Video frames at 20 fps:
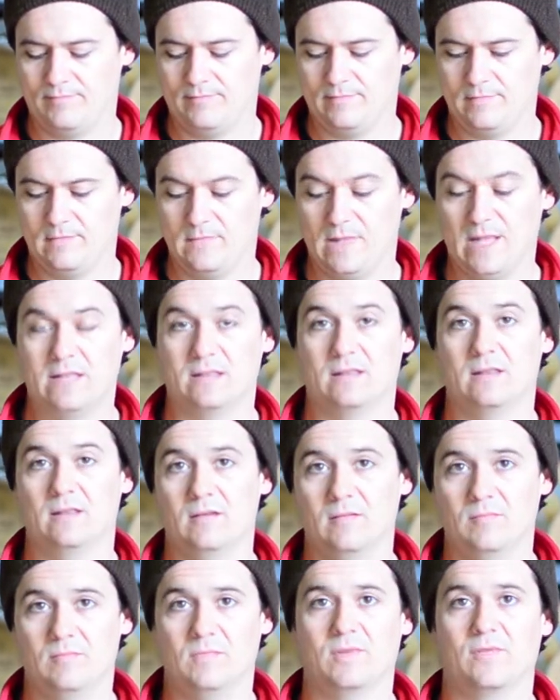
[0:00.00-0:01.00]
let
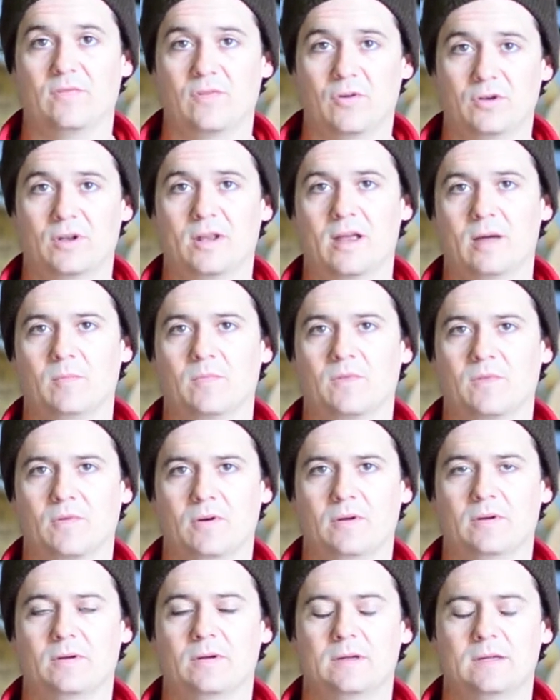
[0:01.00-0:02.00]
the fruit come
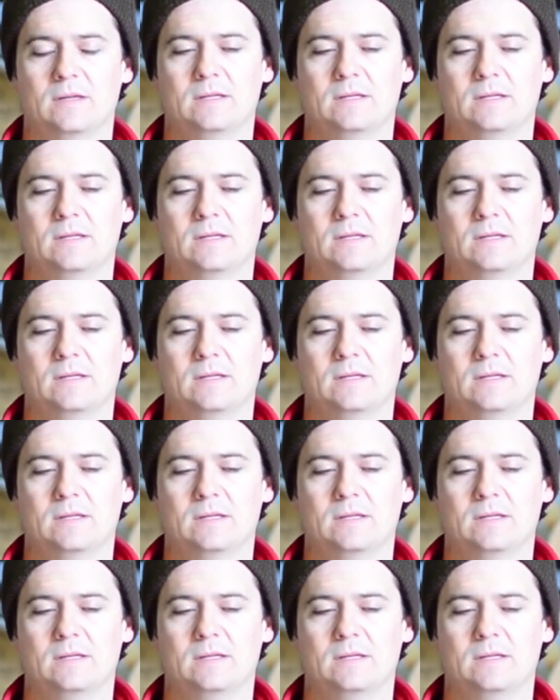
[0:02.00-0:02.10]
through.